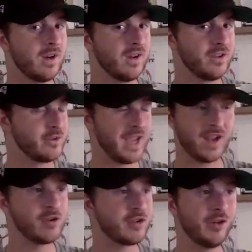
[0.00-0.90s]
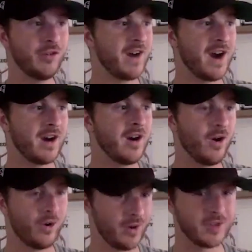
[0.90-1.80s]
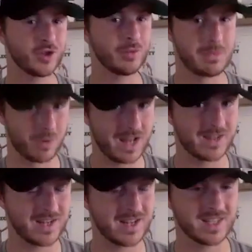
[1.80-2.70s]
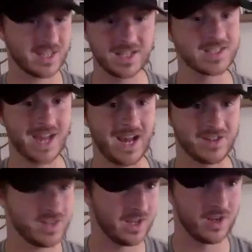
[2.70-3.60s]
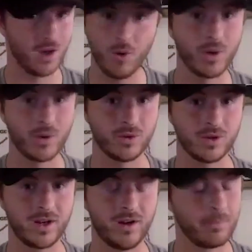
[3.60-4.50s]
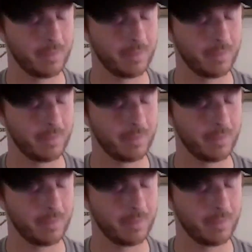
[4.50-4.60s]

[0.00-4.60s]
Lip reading: You can't go too far or else you'll be branded as the kiss ass and no one will care.